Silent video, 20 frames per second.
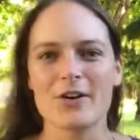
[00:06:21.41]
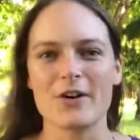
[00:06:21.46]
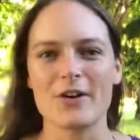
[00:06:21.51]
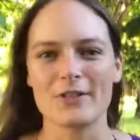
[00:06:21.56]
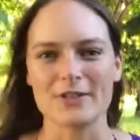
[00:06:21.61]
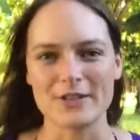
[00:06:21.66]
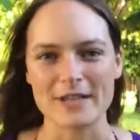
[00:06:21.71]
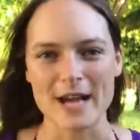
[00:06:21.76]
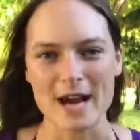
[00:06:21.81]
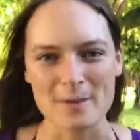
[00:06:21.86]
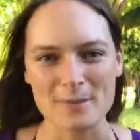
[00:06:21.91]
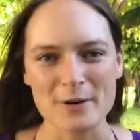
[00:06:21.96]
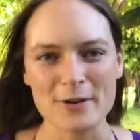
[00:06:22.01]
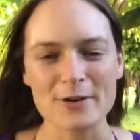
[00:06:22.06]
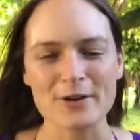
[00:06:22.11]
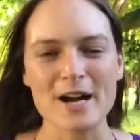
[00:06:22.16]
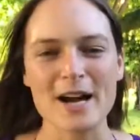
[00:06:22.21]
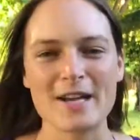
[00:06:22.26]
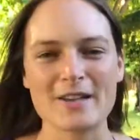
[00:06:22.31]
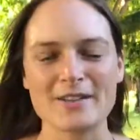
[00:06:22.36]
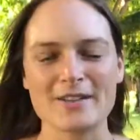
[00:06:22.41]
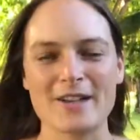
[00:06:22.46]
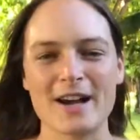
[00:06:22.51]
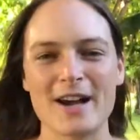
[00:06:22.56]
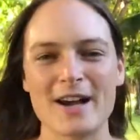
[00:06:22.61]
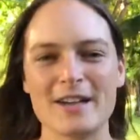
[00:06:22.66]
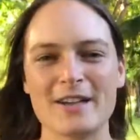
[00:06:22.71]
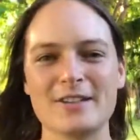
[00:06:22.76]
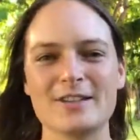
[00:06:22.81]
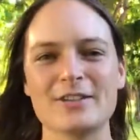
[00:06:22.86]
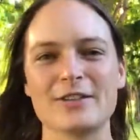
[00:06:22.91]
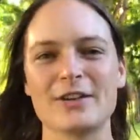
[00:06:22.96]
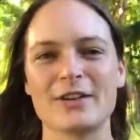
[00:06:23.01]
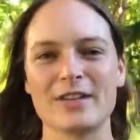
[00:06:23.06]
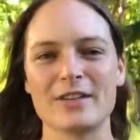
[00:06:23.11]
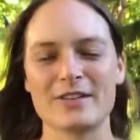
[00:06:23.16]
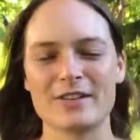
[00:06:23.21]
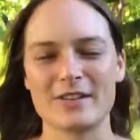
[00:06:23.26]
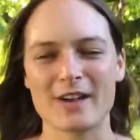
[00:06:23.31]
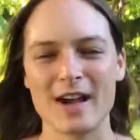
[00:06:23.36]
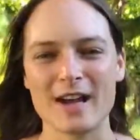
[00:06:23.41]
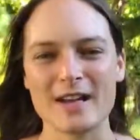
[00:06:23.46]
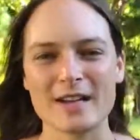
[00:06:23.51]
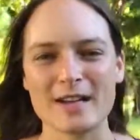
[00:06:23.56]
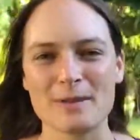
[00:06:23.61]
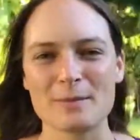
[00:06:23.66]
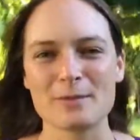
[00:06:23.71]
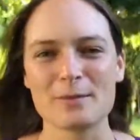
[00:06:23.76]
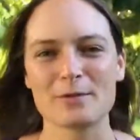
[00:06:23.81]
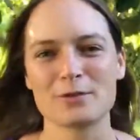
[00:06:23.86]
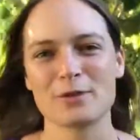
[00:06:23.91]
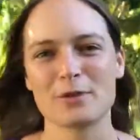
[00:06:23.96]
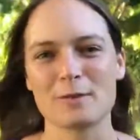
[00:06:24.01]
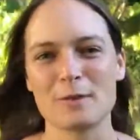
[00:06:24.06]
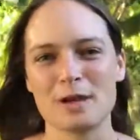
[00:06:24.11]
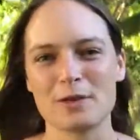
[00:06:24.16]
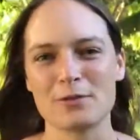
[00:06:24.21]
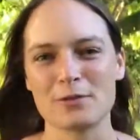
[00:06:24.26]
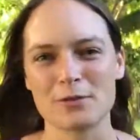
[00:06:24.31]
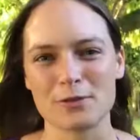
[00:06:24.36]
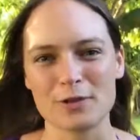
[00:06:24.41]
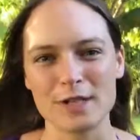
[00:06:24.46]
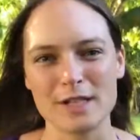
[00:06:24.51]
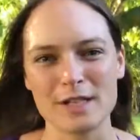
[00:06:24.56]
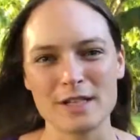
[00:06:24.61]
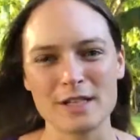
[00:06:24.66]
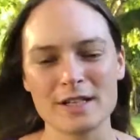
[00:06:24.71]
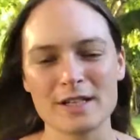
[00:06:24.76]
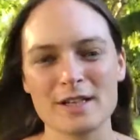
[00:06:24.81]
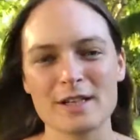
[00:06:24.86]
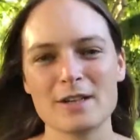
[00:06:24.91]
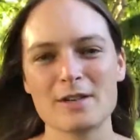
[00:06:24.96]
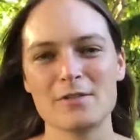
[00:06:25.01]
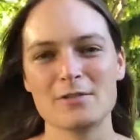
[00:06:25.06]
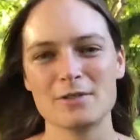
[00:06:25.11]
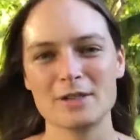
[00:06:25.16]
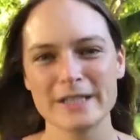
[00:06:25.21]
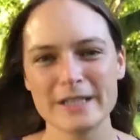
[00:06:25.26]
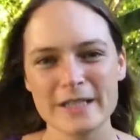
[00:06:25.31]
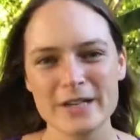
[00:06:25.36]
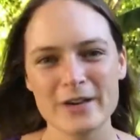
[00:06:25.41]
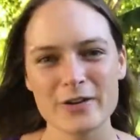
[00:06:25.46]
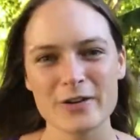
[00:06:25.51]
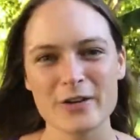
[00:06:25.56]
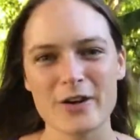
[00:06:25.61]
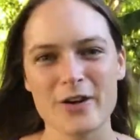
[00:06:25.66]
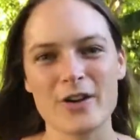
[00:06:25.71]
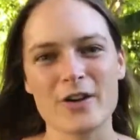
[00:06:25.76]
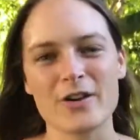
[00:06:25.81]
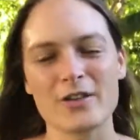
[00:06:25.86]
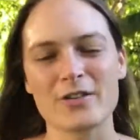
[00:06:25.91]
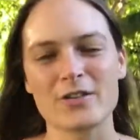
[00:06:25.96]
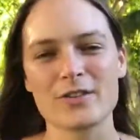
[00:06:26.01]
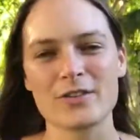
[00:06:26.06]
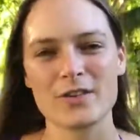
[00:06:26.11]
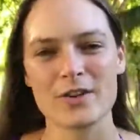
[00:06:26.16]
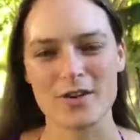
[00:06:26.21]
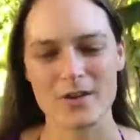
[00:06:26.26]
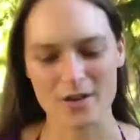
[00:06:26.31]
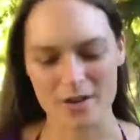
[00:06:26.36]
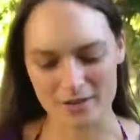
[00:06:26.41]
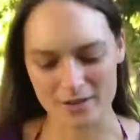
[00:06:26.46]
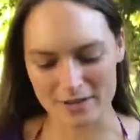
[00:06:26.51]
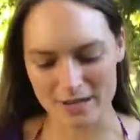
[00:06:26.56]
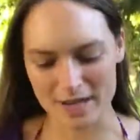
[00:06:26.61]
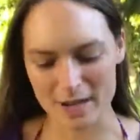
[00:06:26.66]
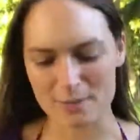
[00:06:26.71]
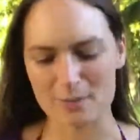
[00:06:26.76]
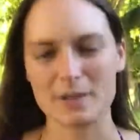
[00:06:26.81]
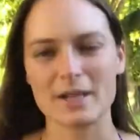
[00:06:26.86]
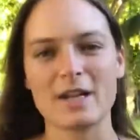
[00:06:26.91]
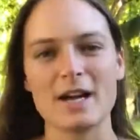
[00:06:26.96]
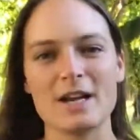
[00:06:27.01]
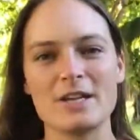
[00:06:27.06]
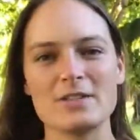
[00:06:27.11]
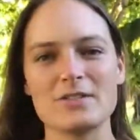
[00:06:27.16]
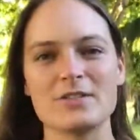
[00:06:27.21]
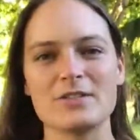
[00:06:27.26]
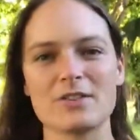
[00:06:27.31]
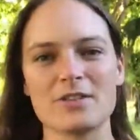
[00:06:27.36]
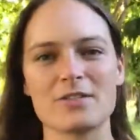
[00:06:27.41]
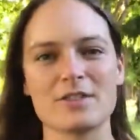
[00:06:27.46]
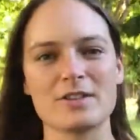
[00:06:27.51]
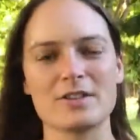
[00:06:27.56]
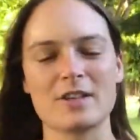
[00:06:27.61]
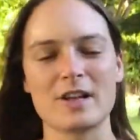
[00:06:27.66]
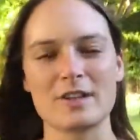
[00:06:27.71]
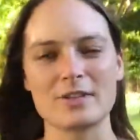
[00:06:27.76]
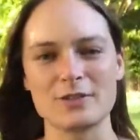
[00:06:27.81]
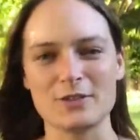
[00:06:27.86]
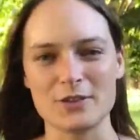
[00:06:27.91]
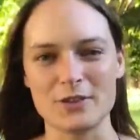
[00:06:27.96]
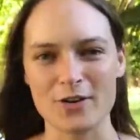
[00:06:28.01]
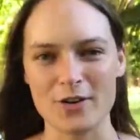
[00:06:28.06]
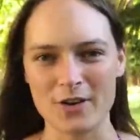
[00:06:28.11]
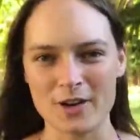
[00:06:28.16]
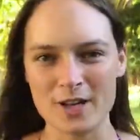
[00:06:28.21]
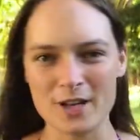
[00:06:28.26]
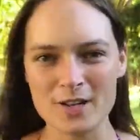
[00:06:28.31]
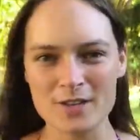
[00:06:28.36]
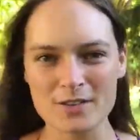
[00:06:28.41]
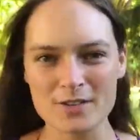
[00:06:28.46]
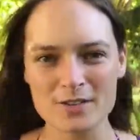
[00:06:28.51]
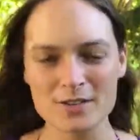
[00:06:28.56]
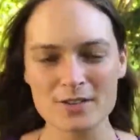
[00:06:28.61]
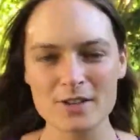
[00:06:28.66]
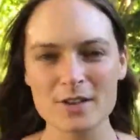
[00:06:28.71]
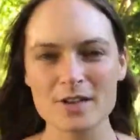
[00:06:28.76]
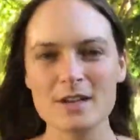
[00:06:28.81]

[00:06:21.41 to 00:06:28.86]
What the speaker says: On the upper right side, you can sign up for my free video course on the applications of essential oils,